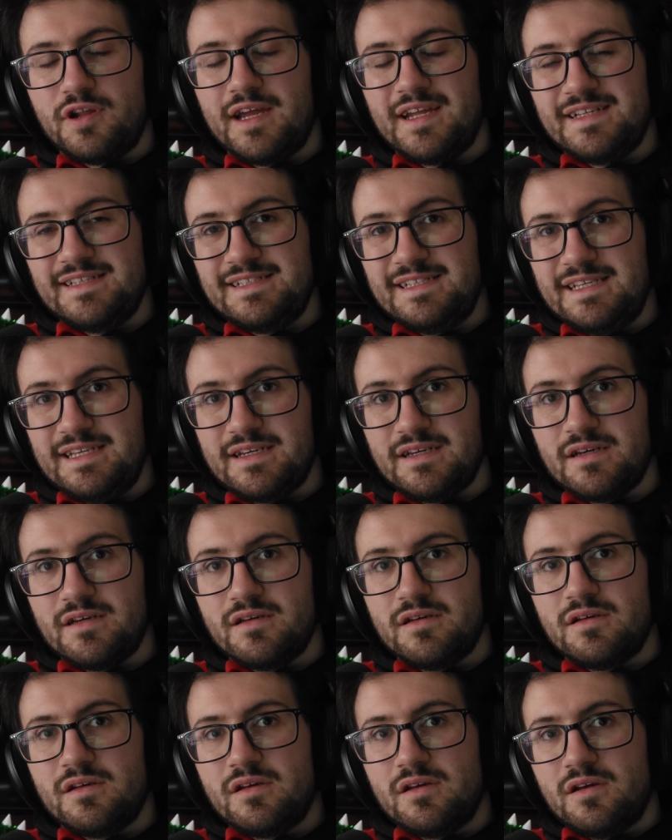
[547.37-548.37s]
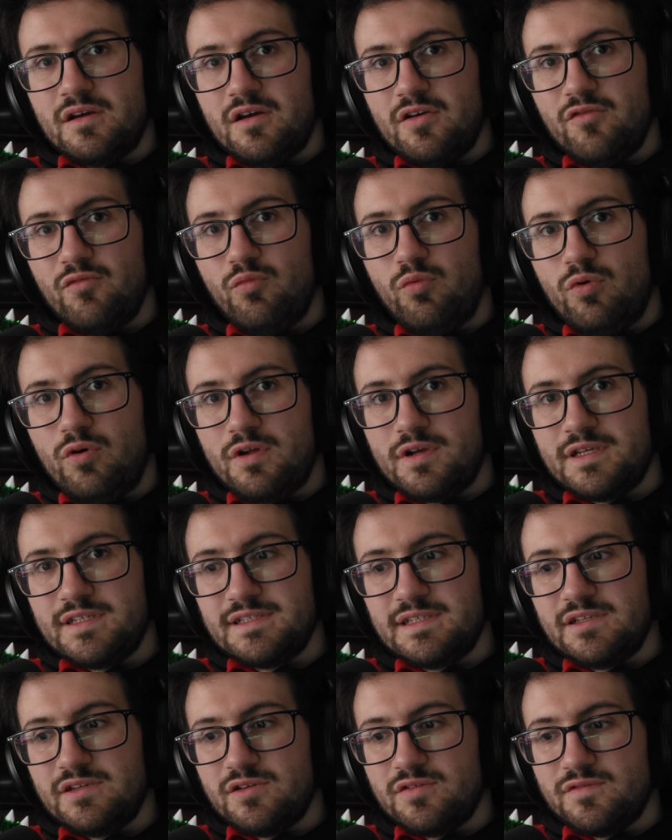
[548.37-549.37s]
idea of what is
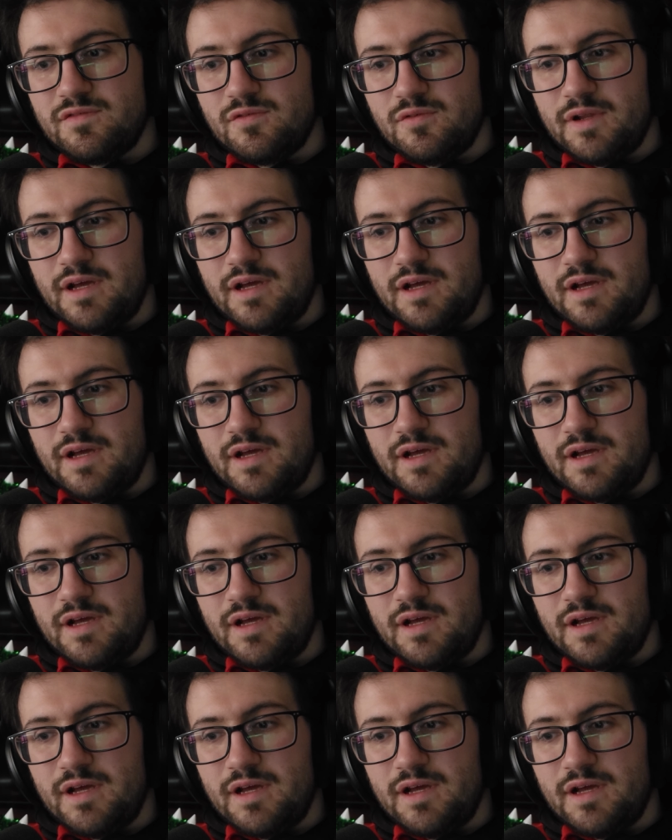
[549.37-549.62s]
in your food,